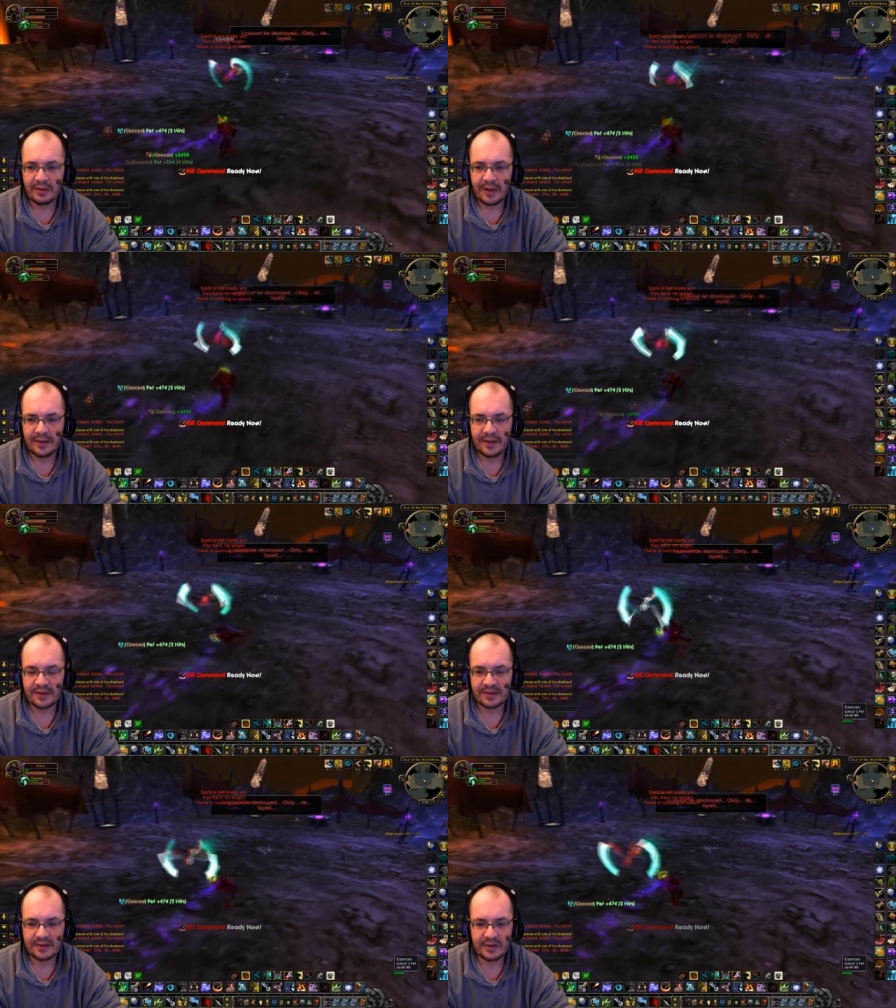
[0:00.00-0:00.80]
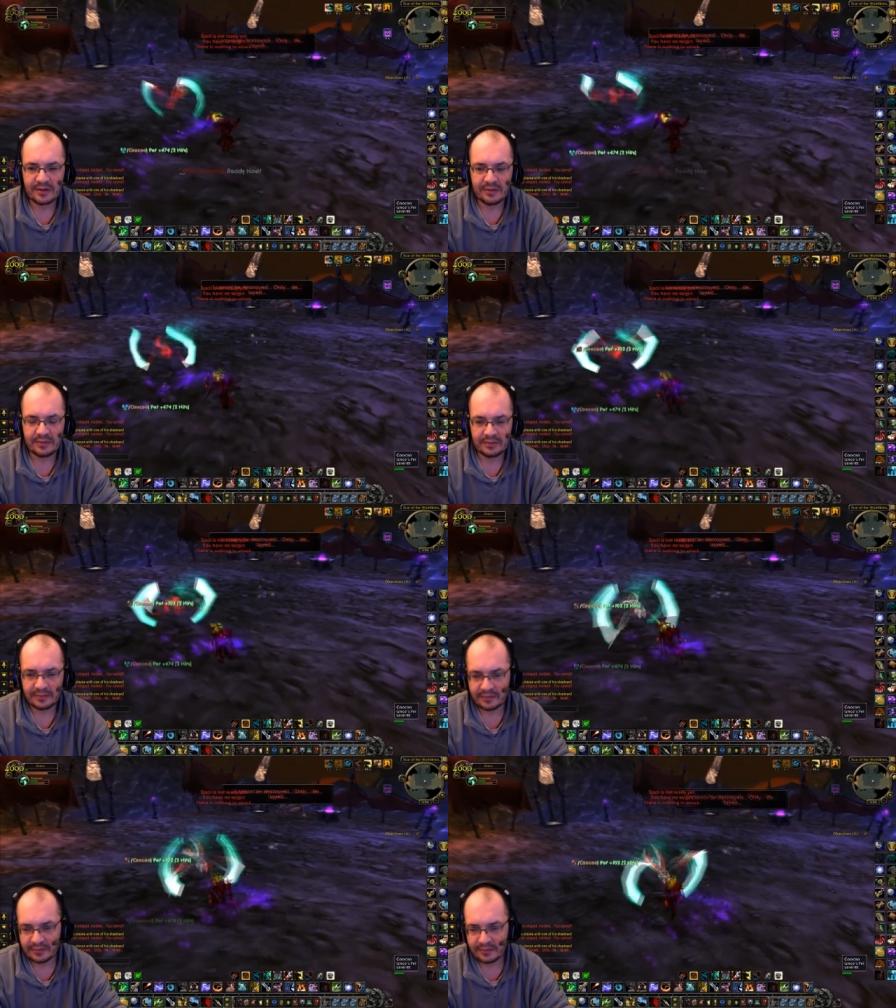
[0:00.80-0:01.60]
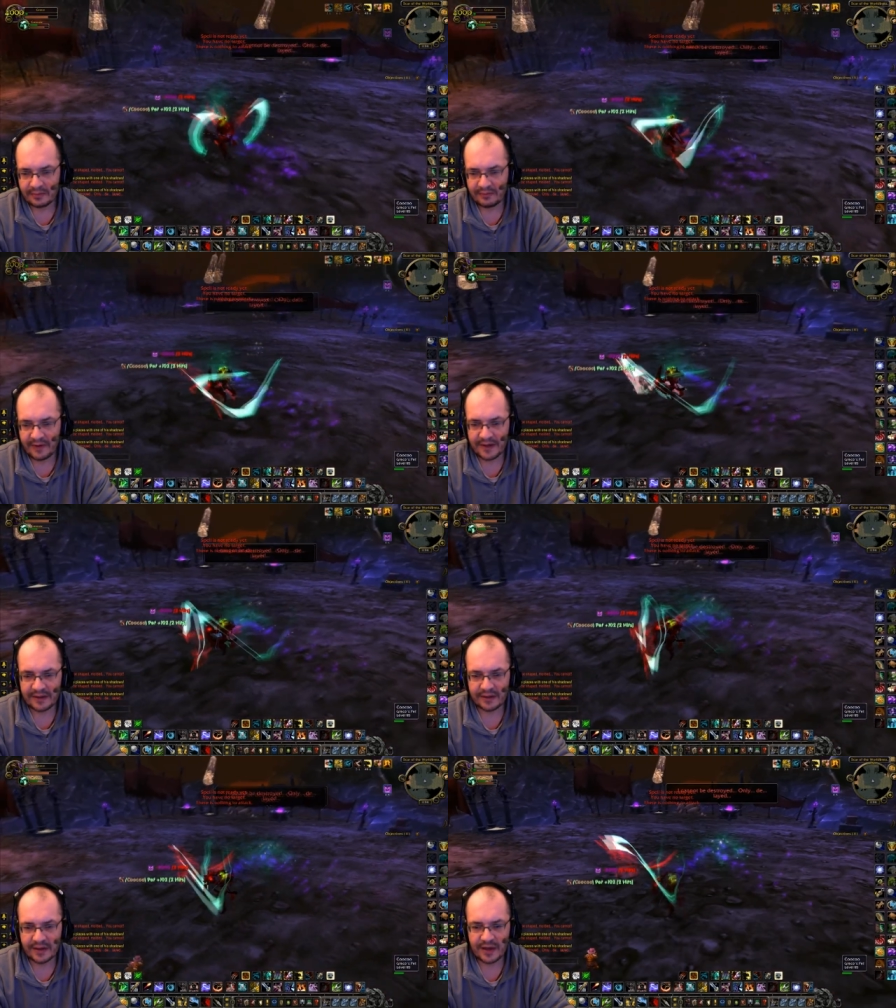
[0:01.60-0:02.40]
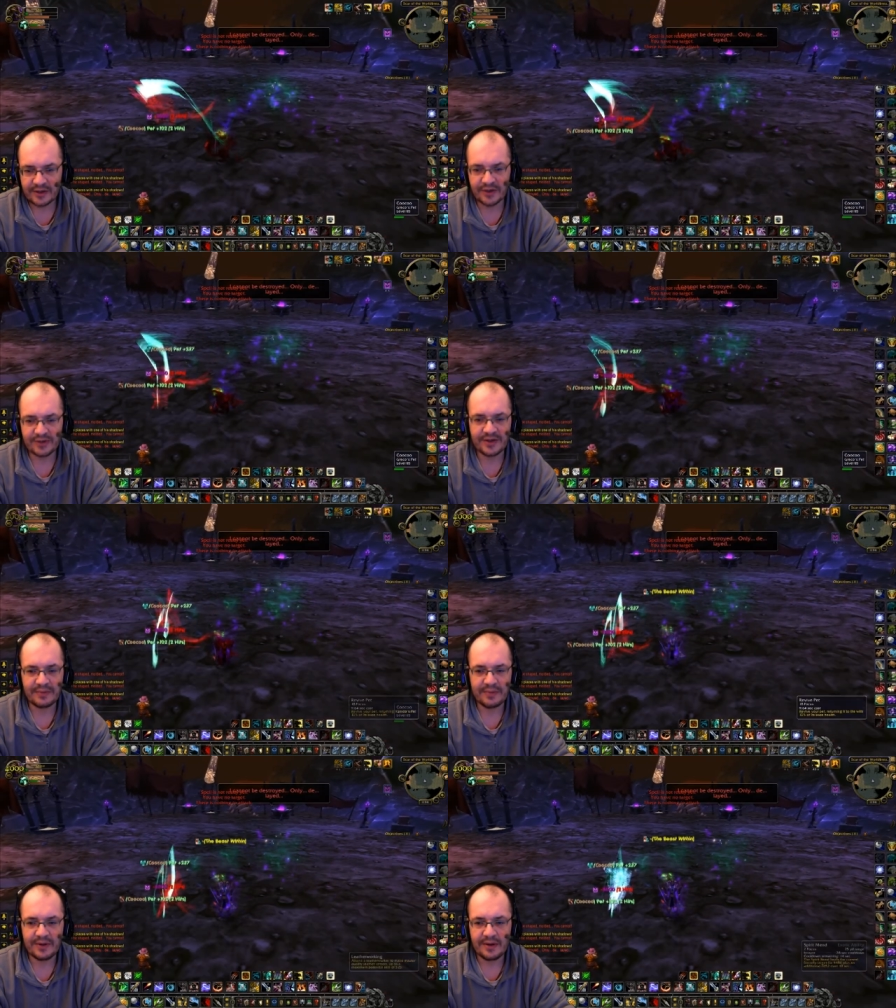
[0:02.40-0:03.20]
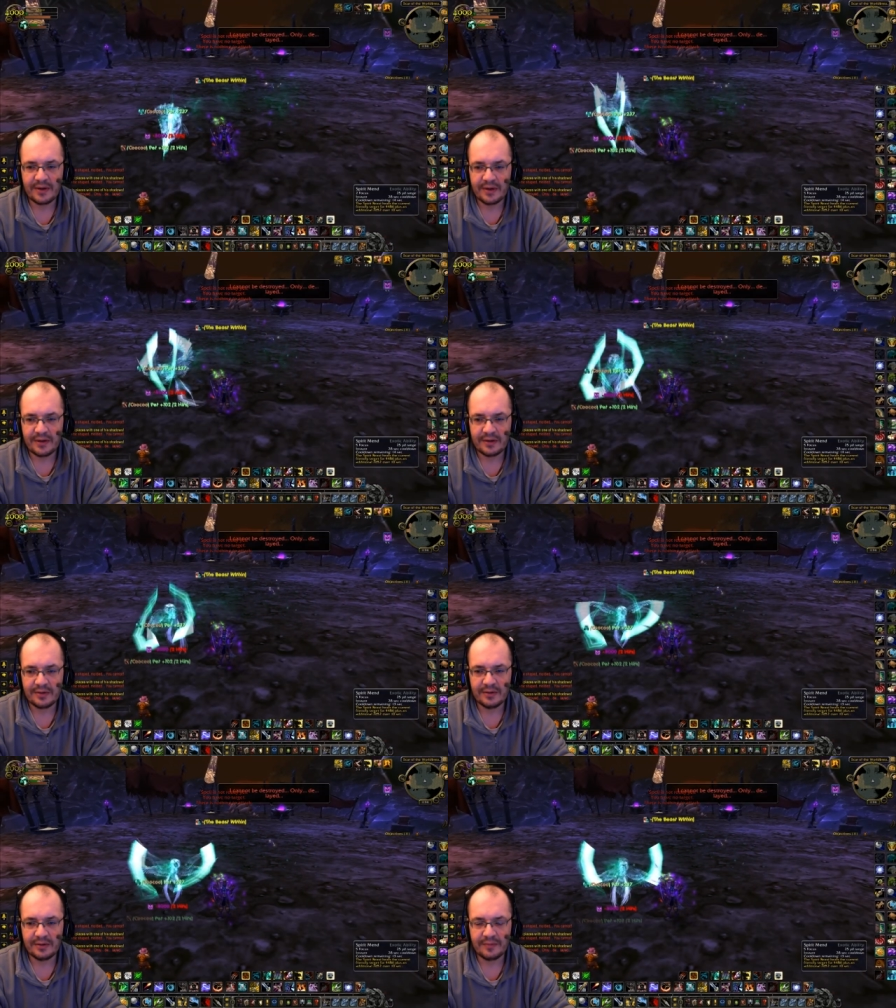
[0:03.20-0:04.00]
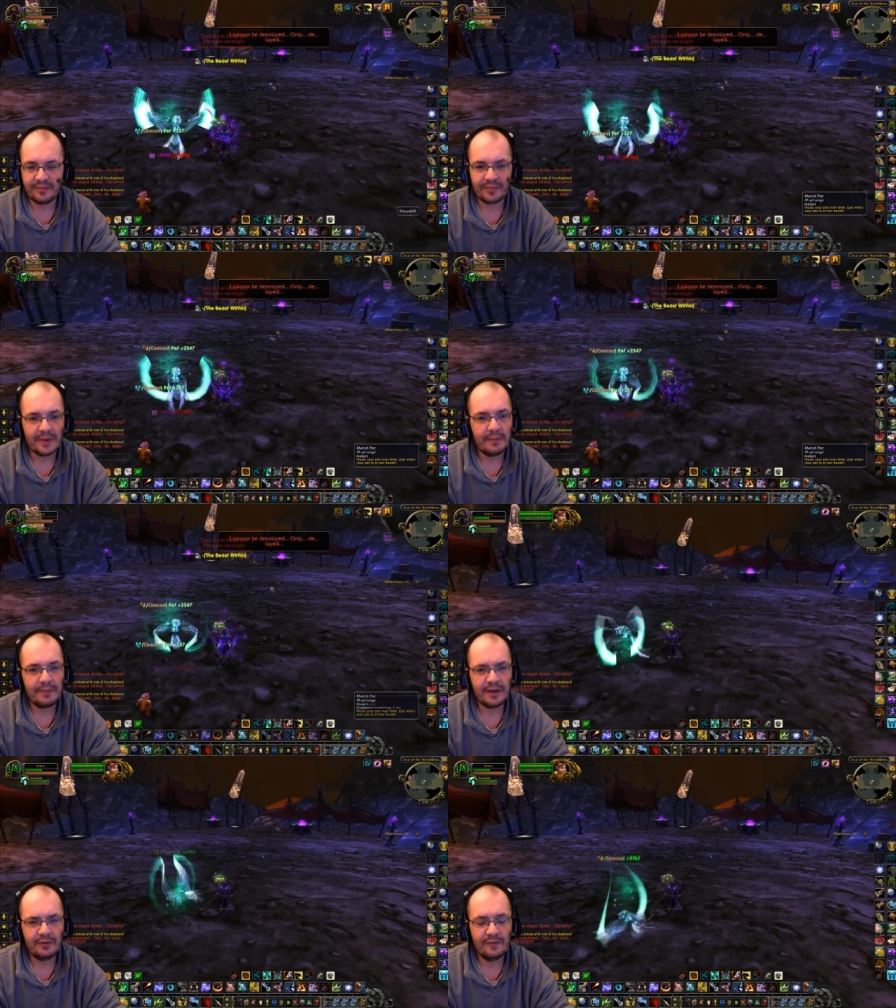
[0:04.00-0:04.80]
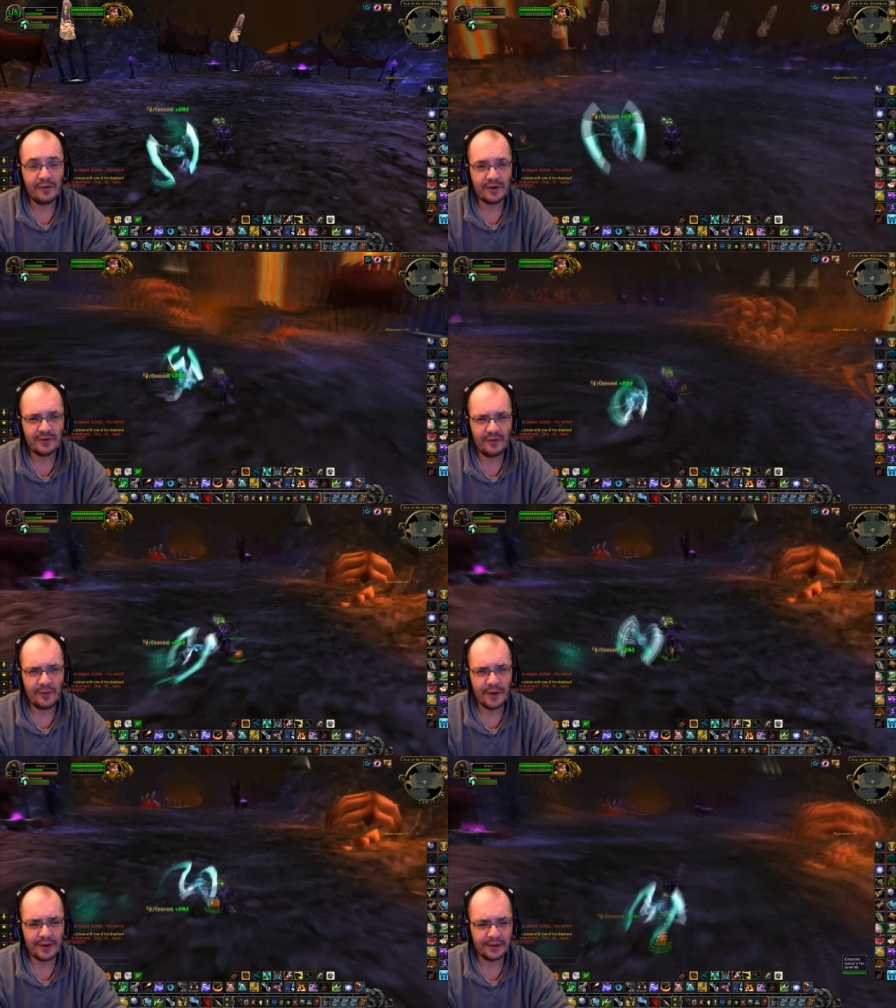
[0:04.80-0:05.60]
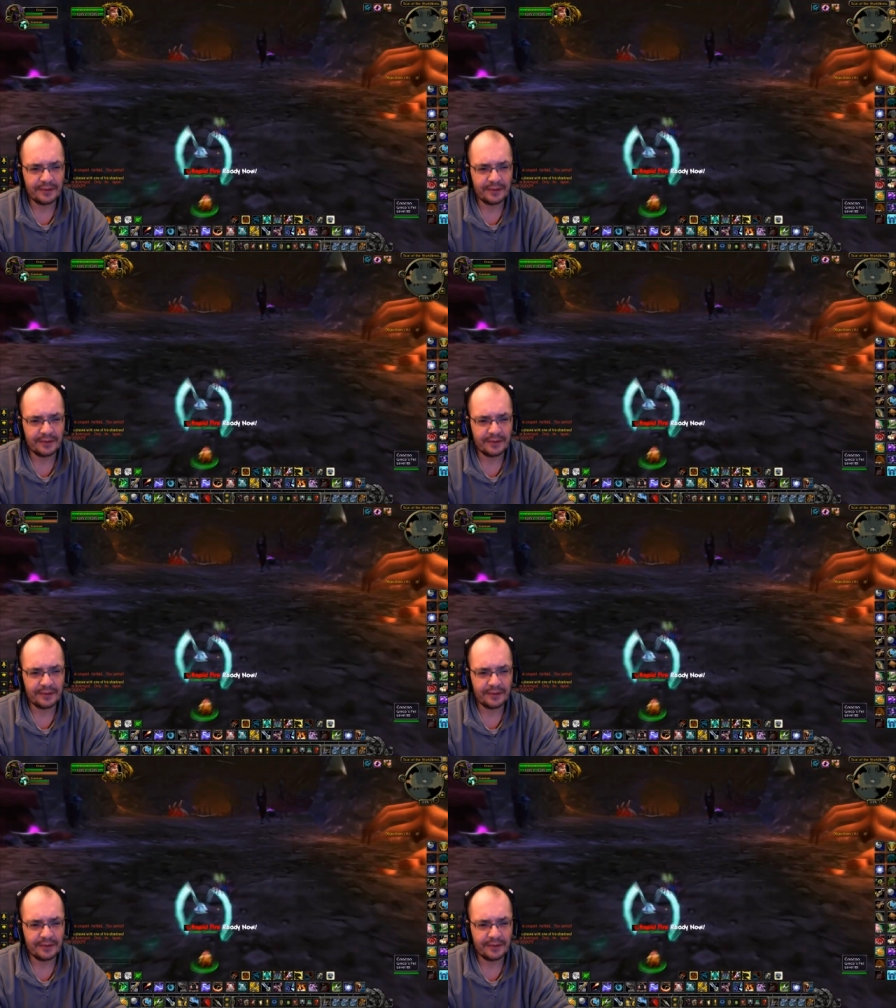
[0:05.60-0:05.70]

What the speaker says: And then this little funny little guy shows up. Cool. Back to fast forward.